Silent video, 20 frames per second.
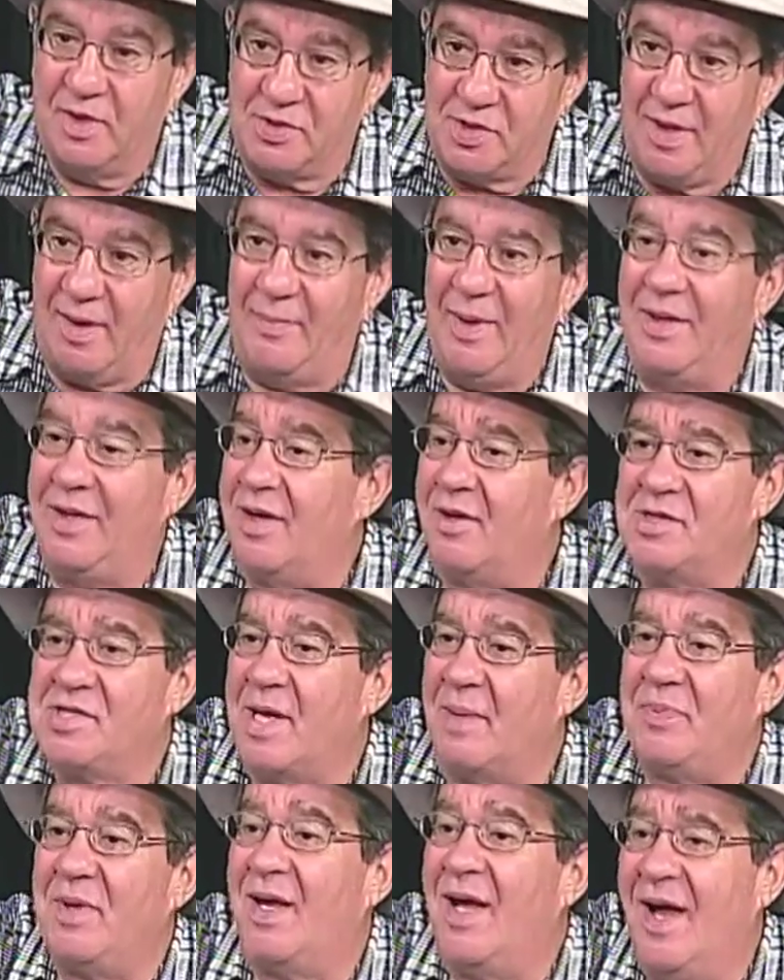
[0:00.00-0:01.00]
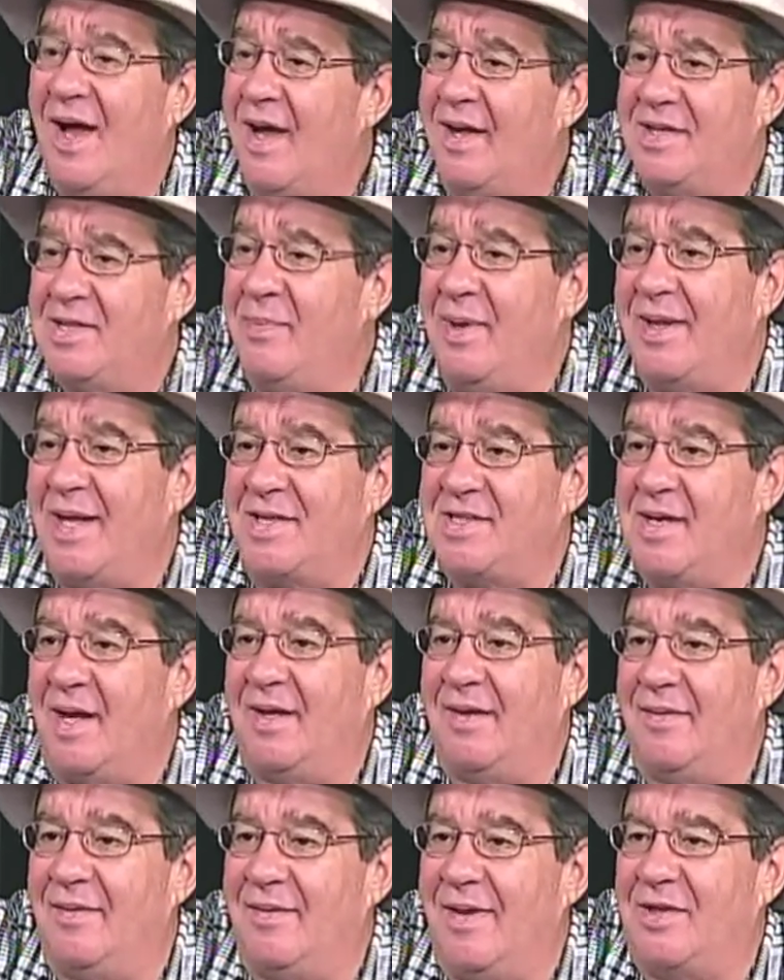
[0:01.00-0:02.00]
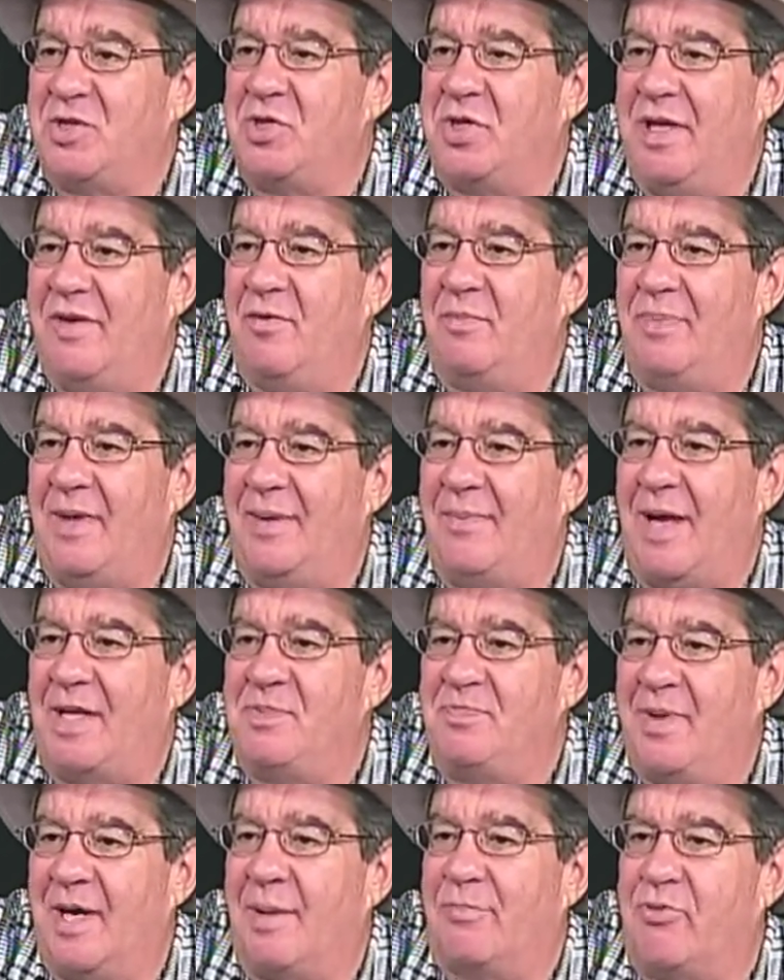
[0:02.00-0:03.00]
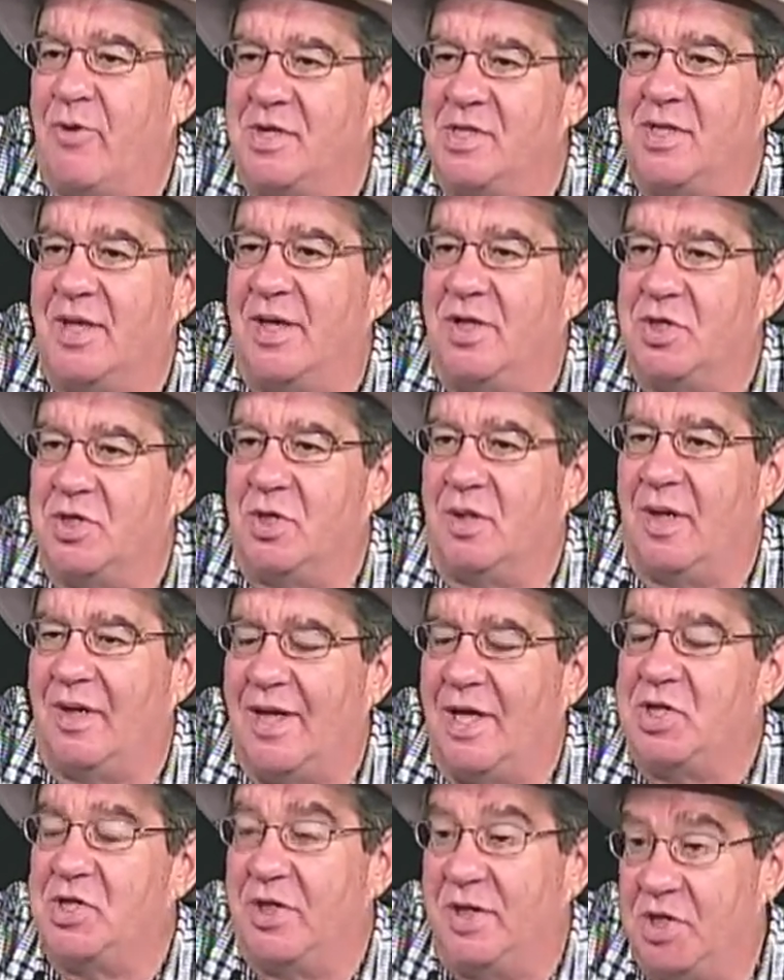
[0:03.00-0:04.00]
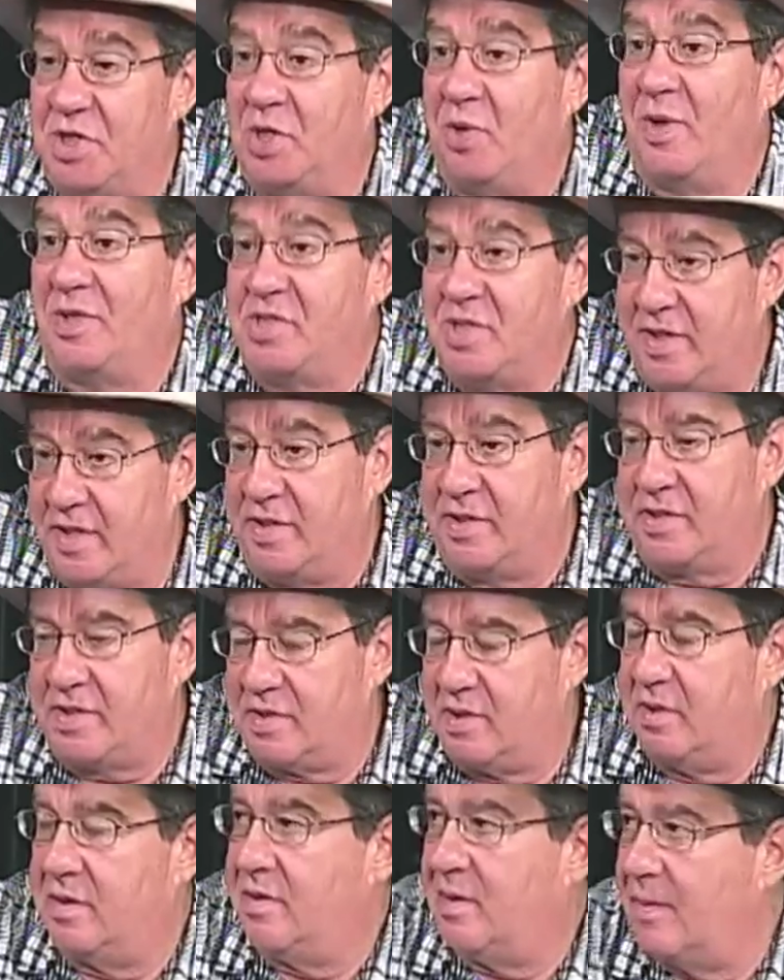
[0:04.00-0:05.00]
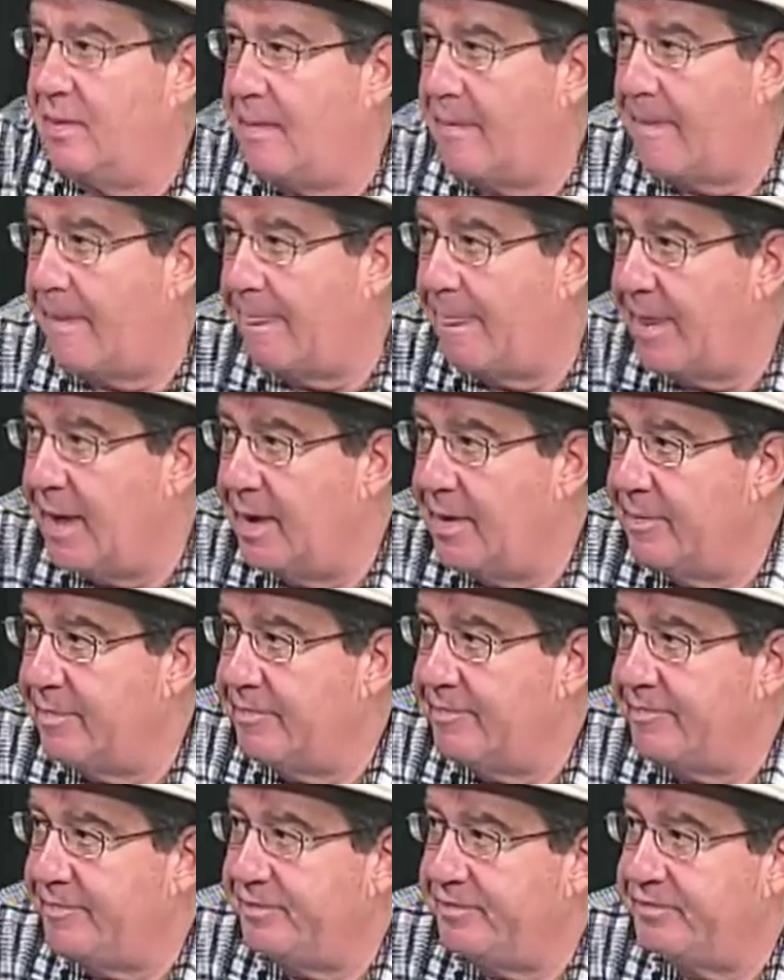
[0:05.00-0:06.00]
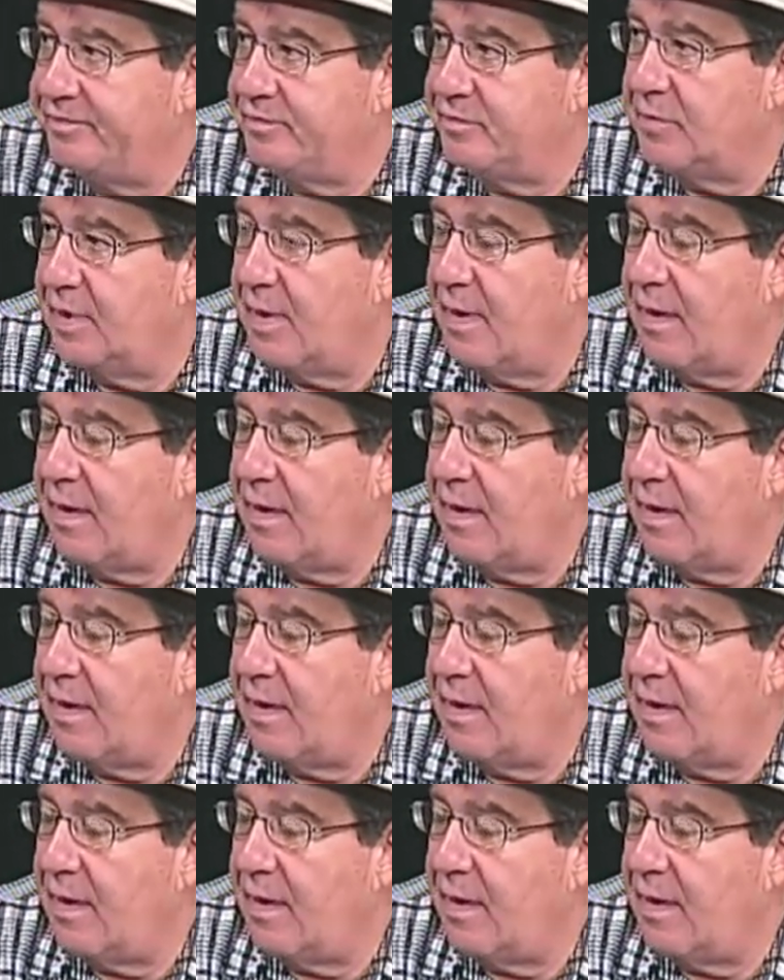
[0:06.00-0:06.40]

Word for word: I mean, you know, something, to me, that's not, that shouldn't even be as big a presidential election issue as it what, is. What, what should bother you,